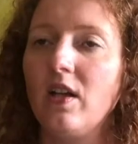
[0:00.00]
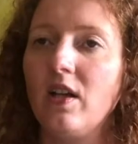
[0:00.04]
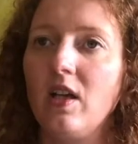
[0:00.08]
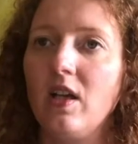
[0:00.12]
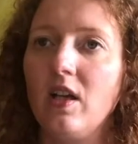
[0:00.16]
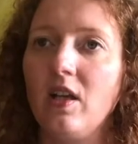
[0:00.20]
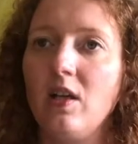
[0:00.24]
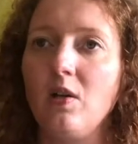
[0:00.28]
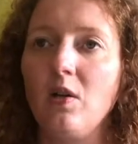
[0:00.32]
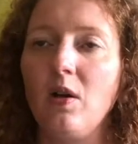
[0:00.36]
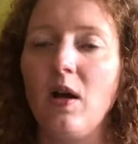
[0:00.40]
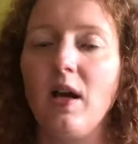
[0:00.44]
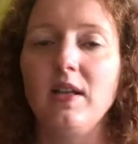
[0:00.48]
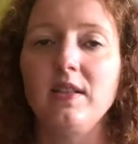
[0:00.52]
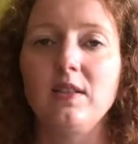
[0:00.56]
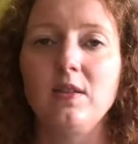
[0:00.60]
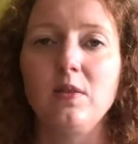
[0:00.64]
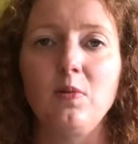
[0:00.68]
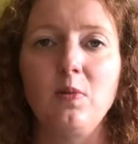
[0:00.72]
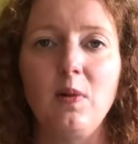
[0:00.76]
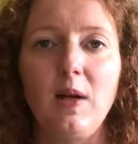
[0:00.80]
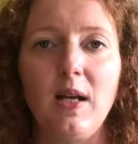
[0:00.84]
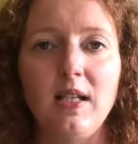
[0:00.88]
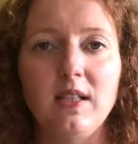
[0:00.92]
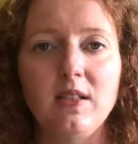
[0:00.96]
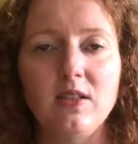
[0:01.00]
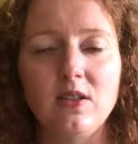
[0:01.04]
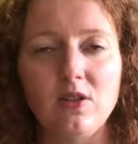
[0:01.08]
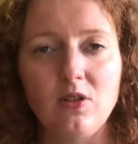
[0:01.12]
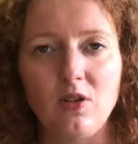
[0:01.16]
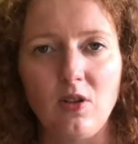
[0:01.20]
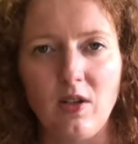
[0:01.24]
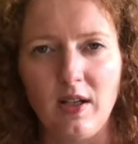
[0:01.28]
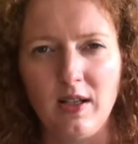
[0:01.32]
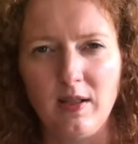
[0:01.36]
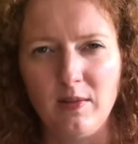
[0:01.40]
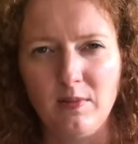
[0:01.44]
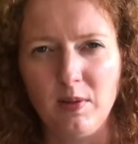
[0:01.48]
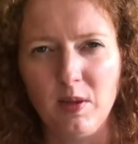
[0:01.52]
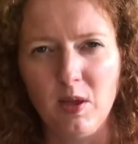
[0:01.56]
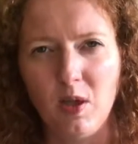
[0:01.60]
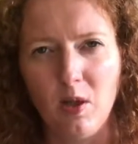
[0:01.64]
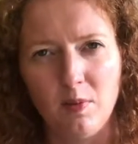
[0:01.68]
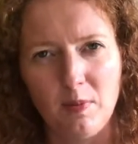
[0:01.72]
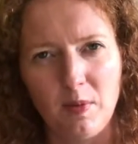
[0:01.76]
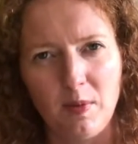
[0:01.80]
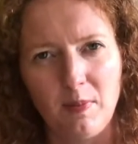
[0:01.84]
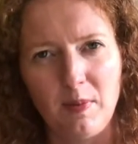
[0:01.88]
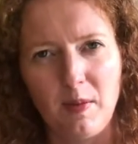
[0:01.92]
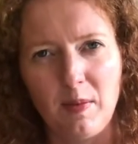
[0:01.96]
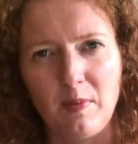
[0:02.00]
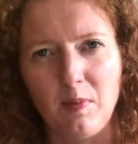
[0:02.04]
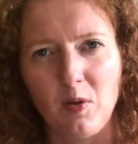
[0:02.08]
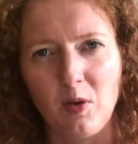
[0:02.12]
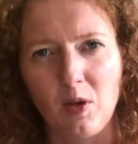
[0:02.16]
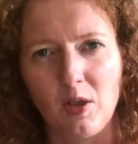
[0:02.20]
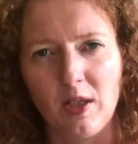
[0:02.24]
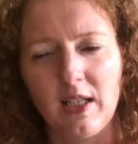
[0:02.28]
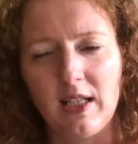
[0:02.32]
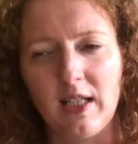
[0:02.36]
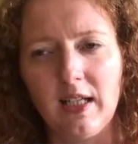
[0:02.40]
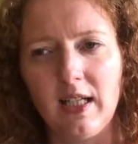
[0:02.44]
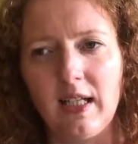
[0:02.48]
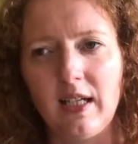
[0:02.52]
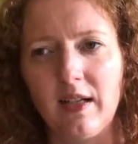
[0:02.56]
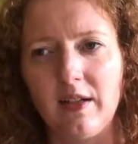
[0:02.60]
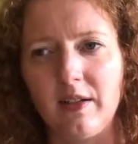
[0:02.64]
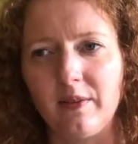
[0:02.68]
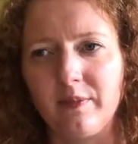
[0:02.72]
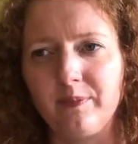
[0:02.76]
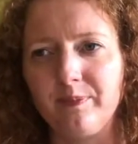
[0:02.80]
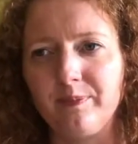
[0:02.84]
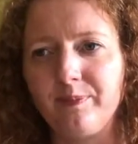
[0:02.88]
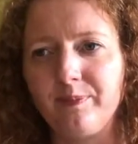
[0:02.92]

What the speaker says: as a way to try and become a bit more clear.